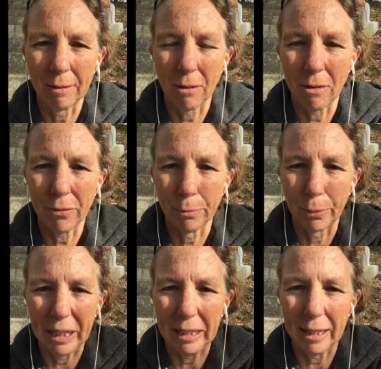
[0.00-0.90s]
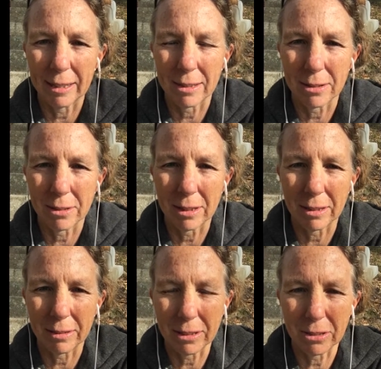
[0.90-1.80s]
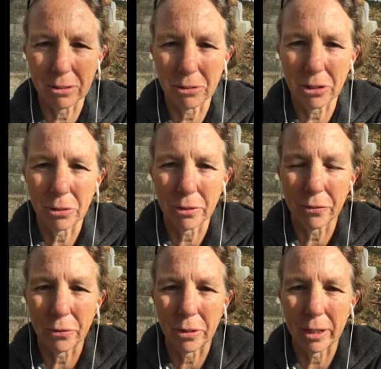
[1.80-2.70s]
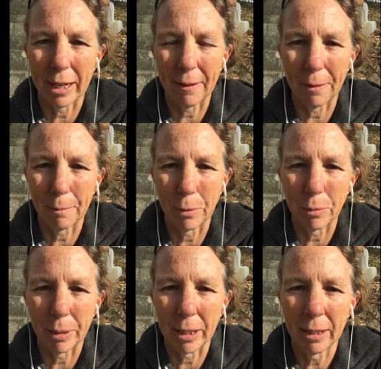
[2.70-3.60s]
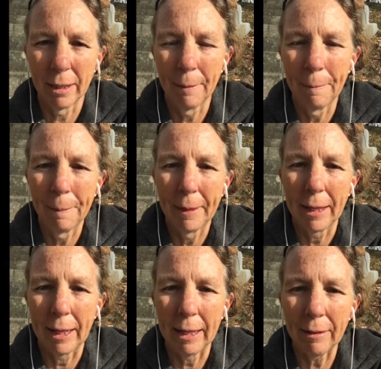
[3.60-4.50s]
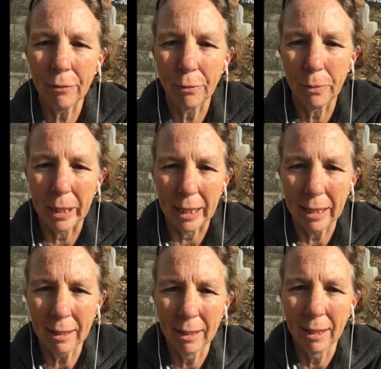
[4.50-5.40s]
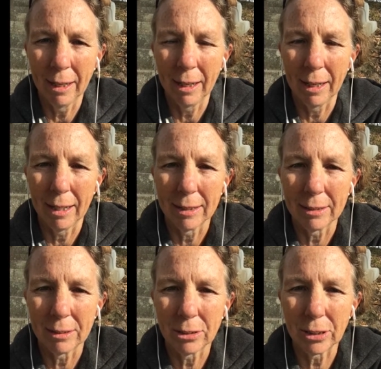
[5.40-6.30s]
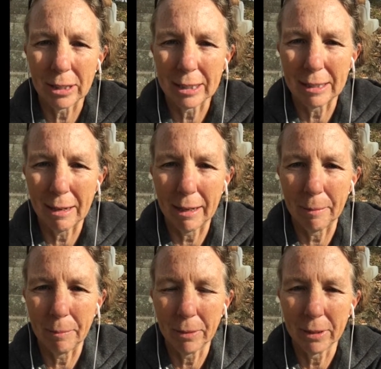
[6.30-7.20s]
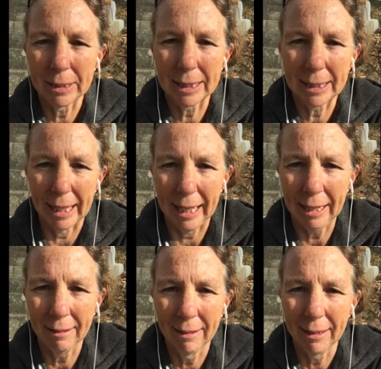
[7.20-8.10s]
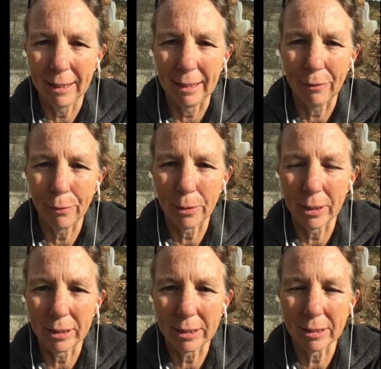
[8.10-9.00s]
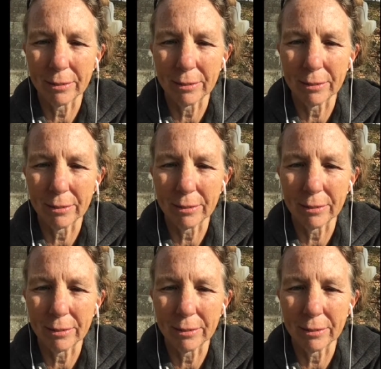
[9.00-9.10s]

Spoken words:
awful brain cancers that there is no cure for at the moment. If we took the time today, if we're still